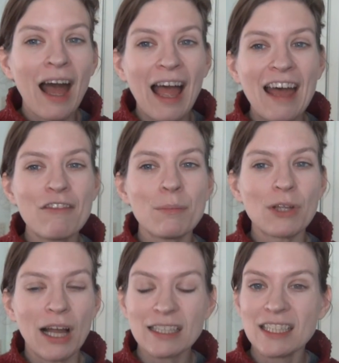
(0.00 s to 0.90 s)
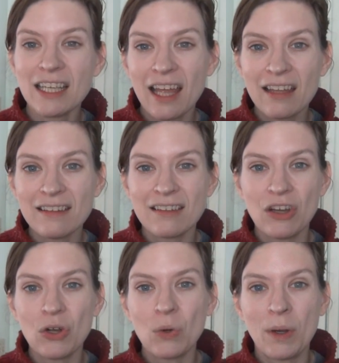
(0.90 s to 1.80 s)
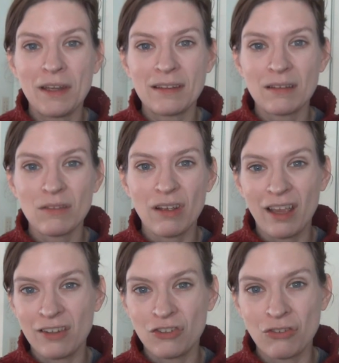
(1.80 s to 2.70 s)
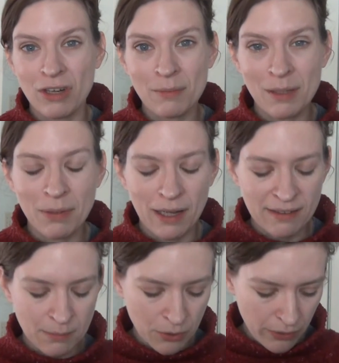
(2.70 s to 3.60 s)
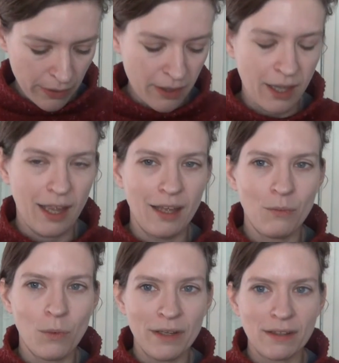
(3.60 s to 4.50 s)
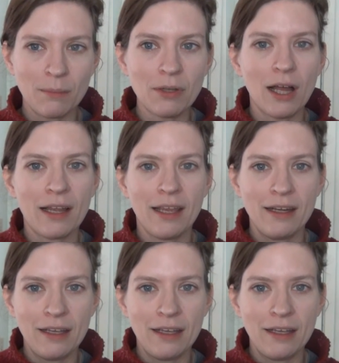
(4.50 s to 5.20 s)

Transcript: I haven't blocked it yet, so it's extremely possible that once I block it,